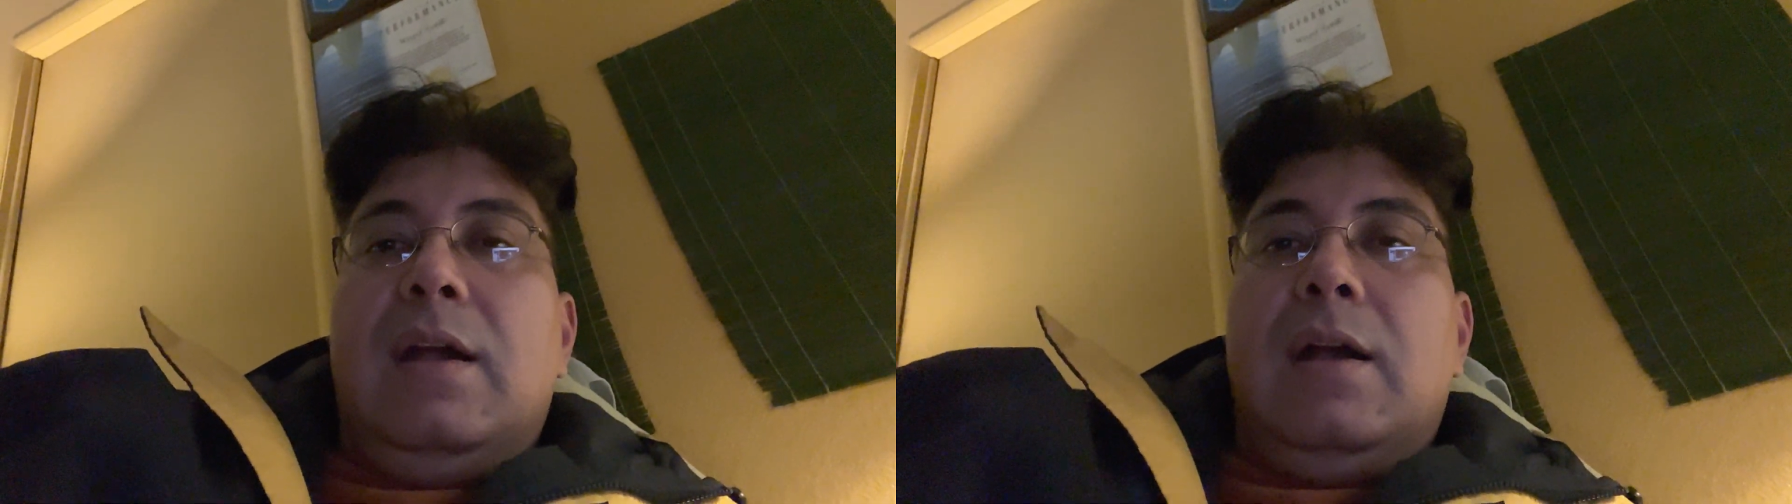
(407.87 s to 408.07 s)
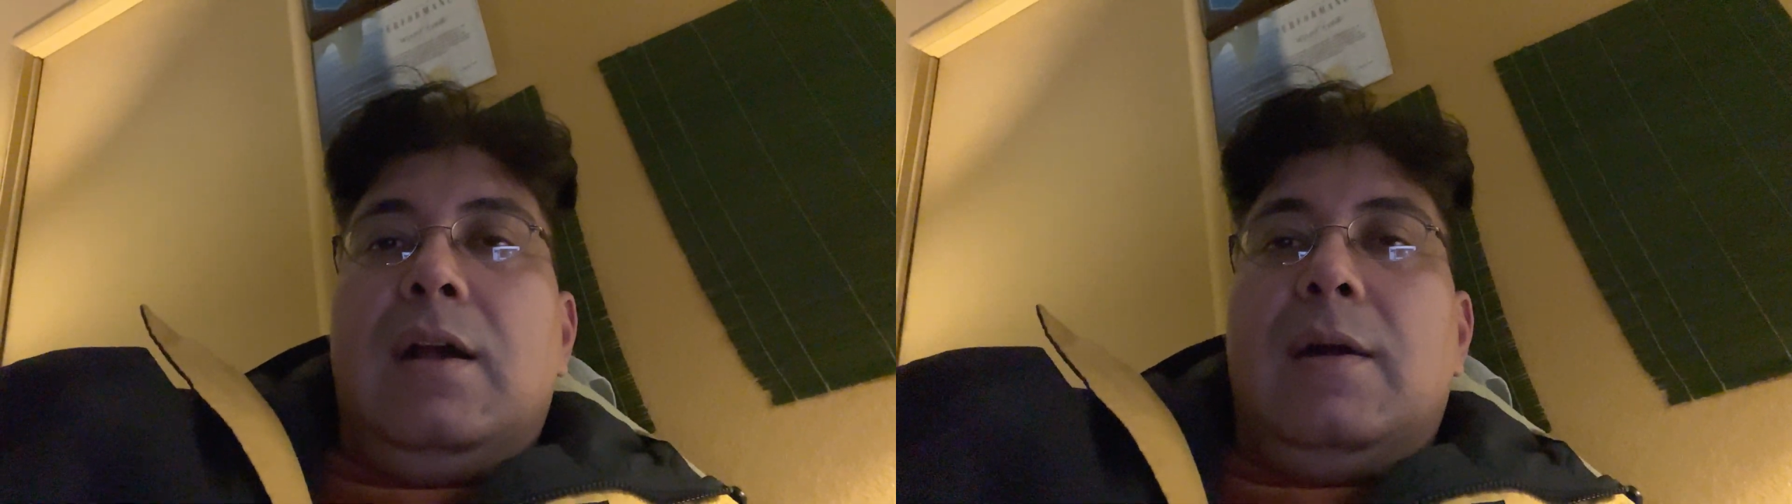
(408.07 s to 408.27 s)

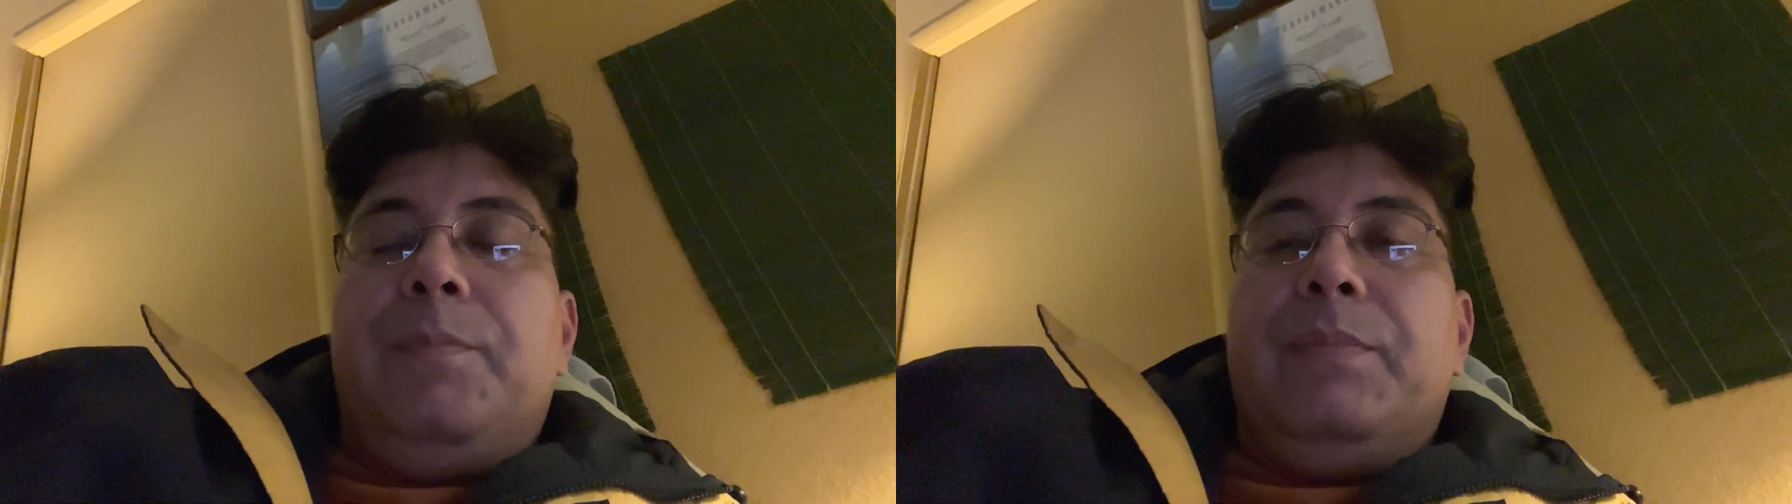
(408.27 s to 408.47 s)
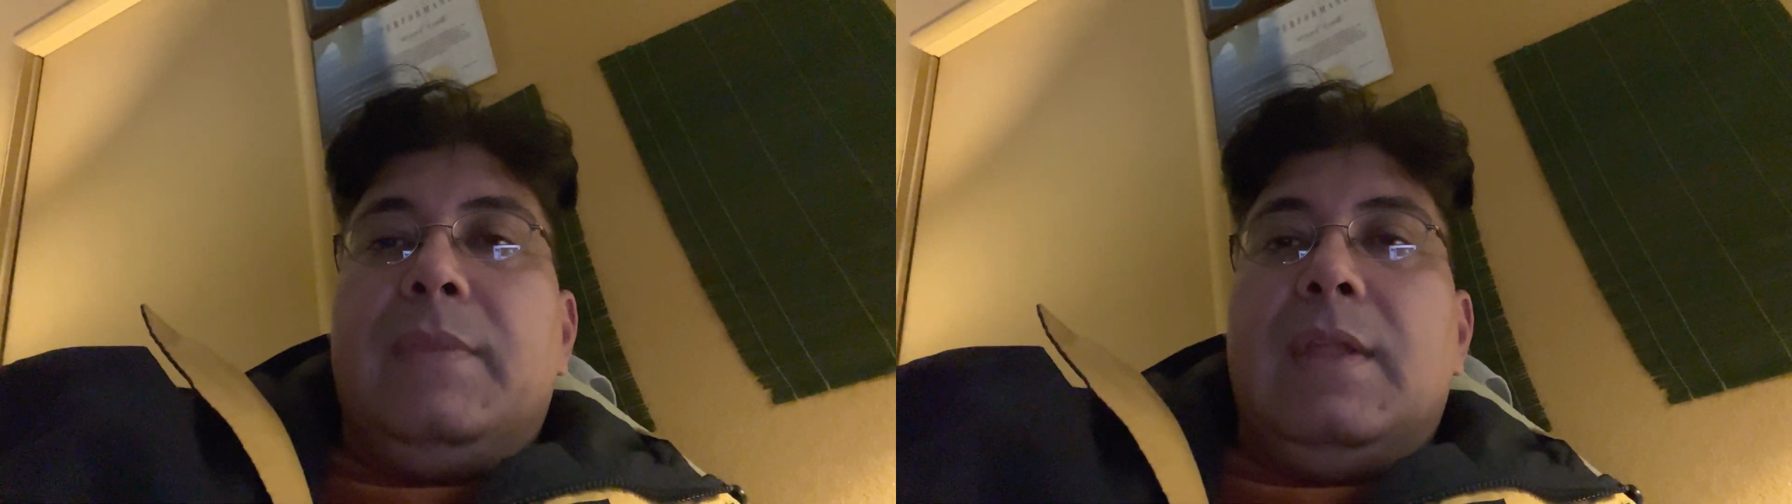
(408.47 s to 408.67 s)

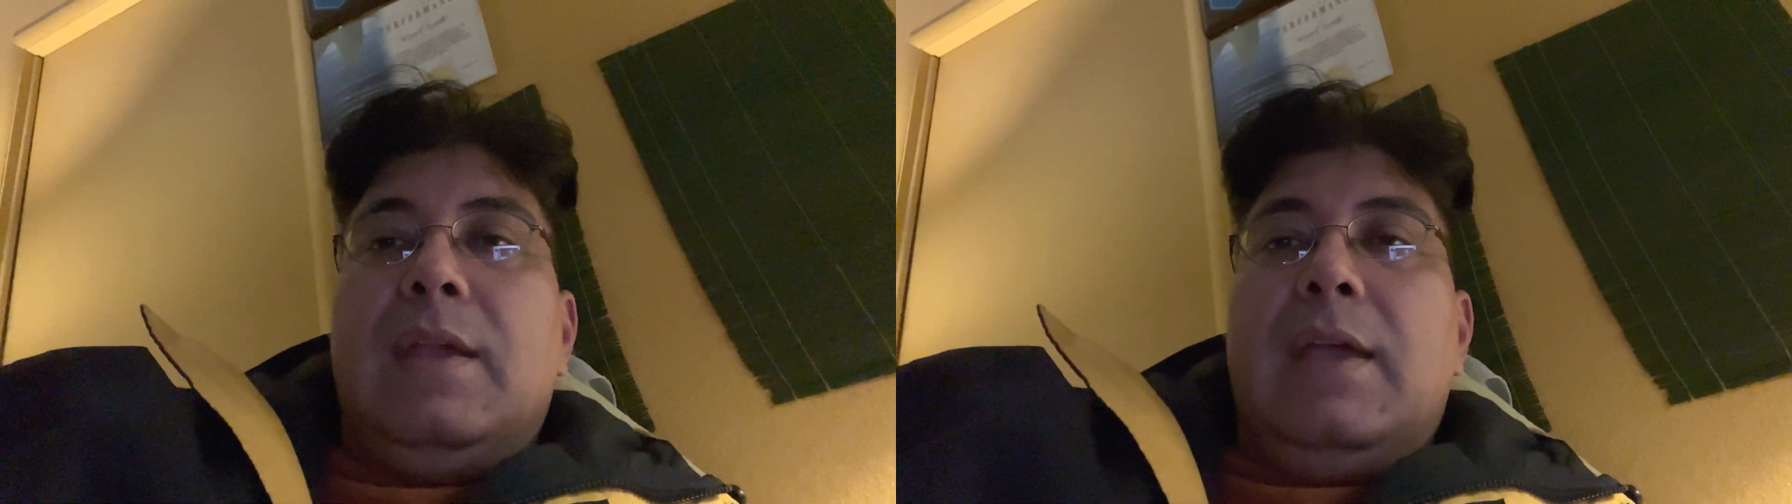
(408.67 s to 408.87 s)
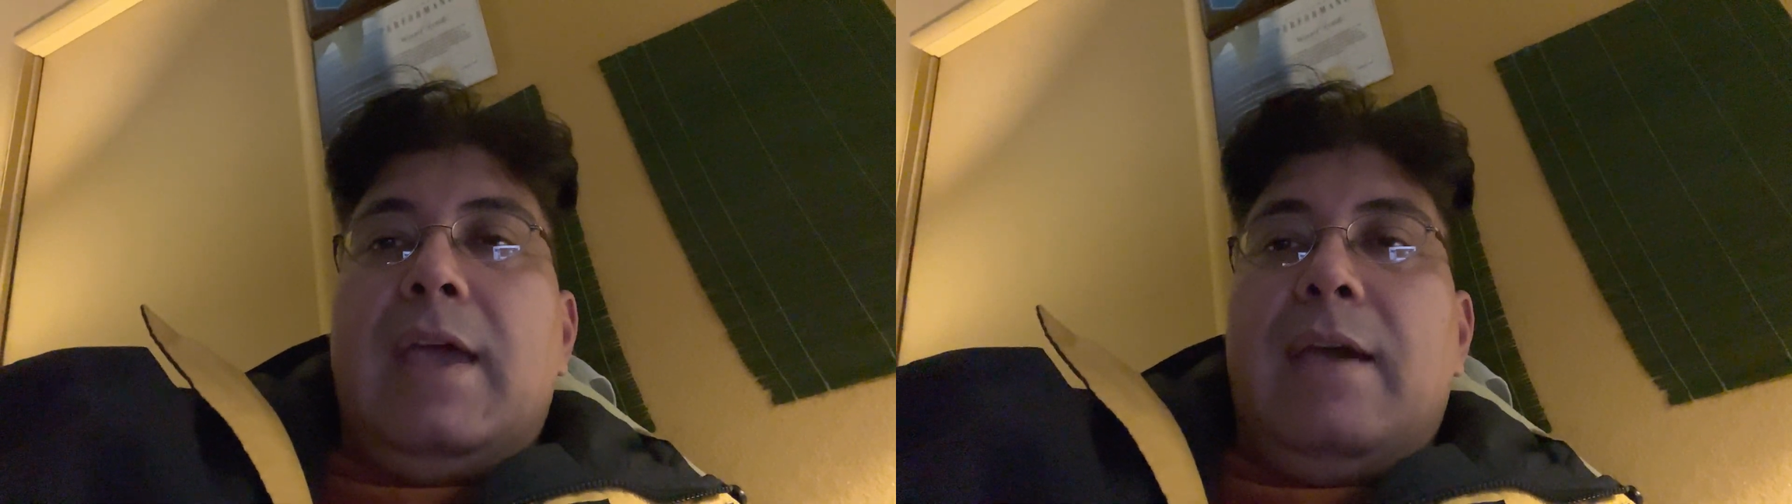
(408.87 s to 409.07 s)

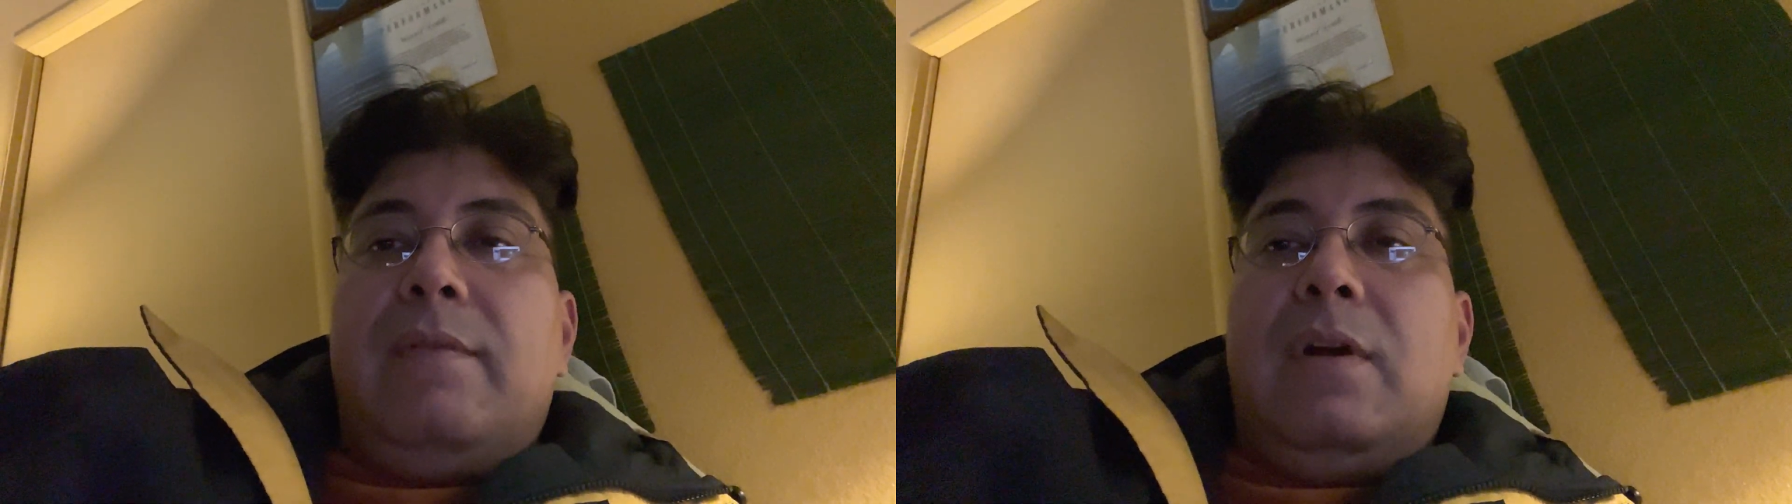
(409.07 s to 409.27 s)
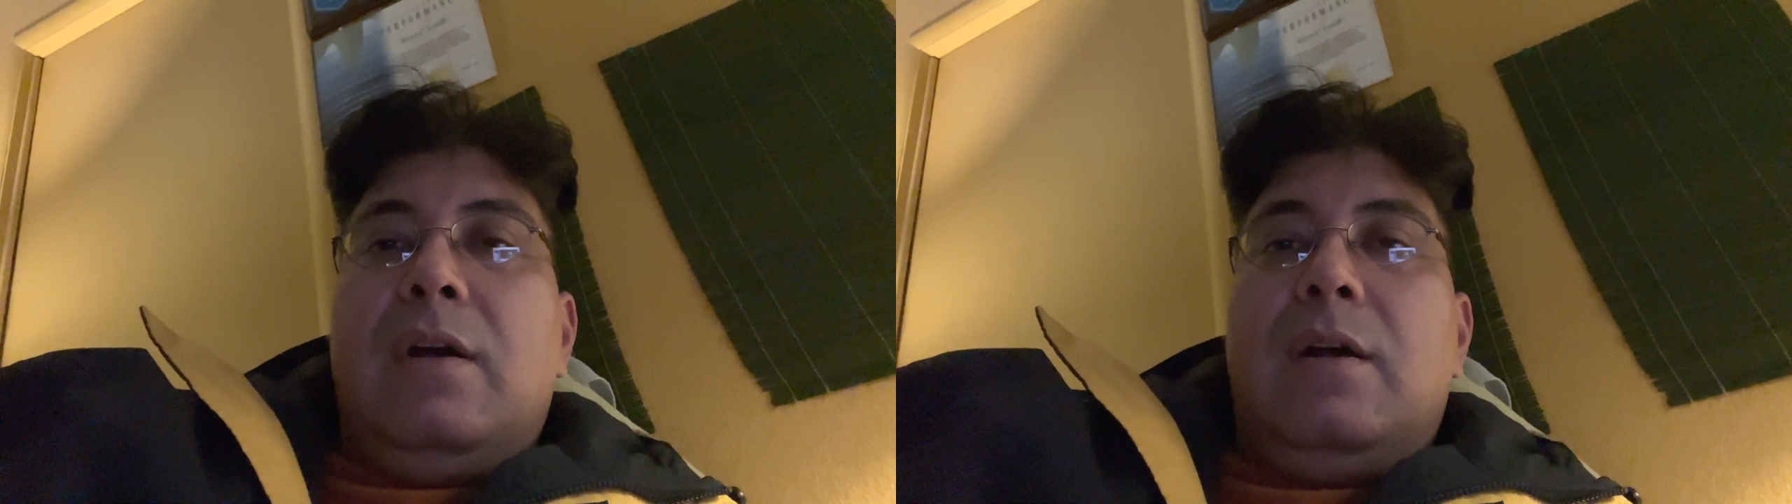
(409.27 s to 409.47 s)
have
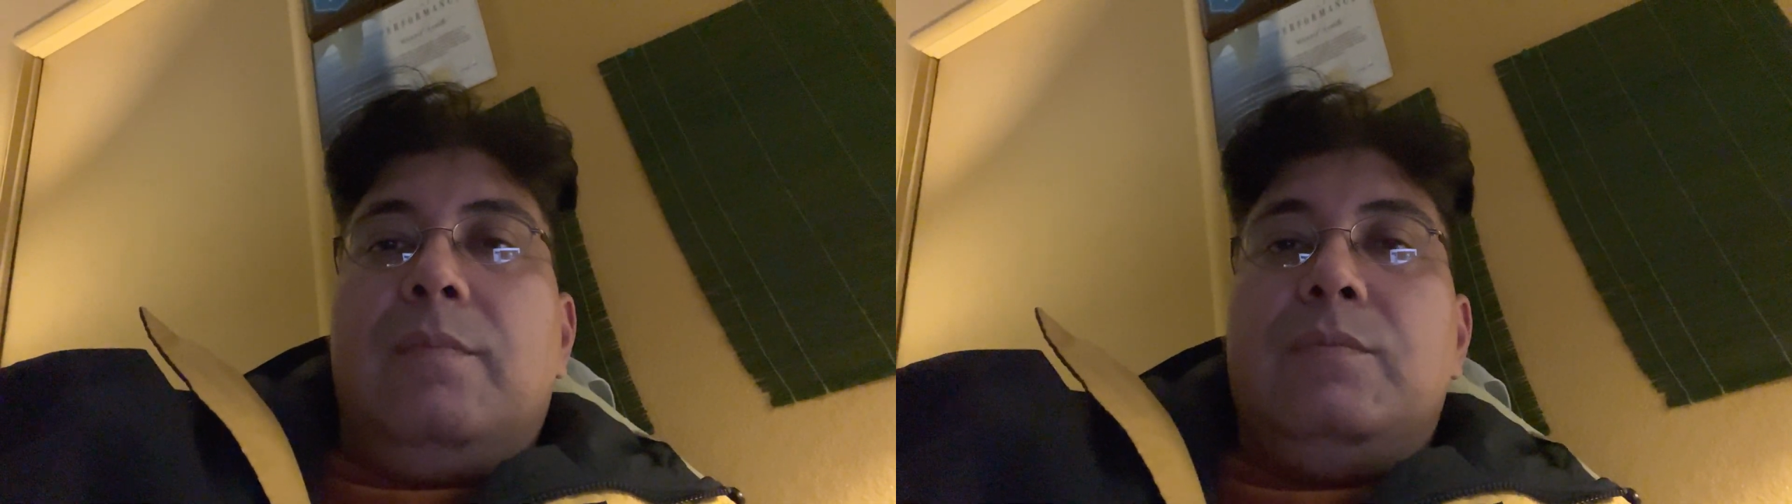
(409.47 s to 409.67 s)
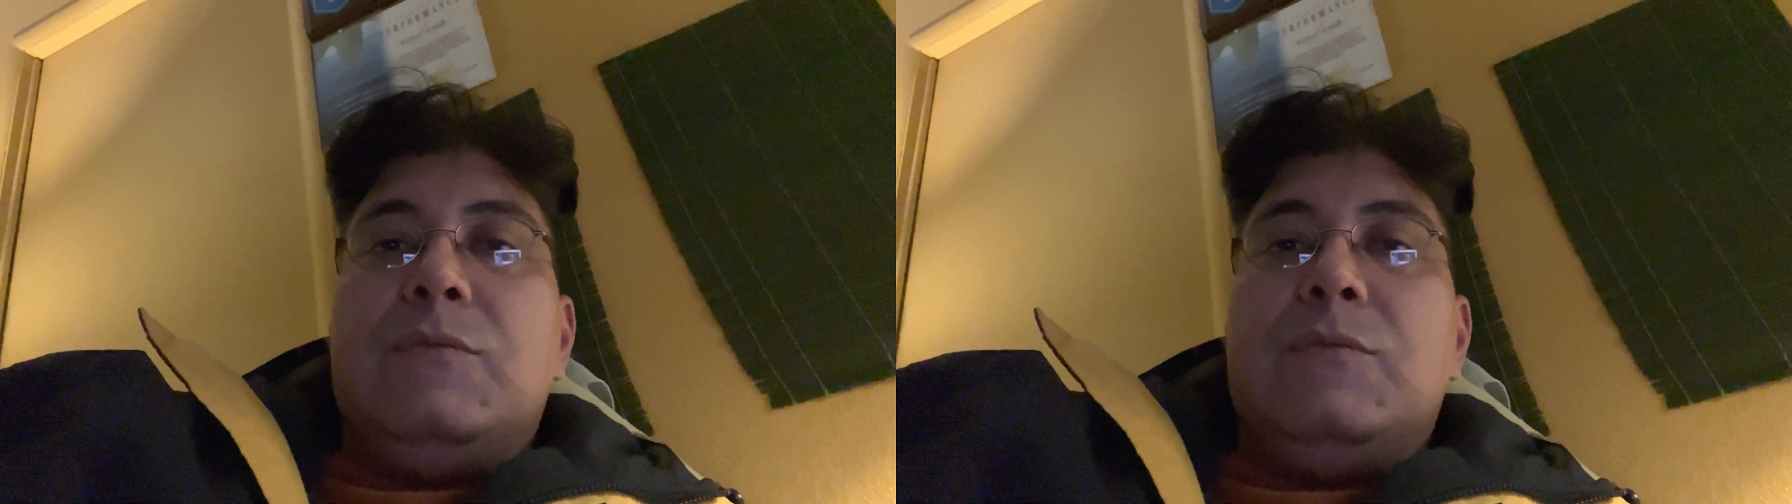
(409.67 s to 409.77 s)
a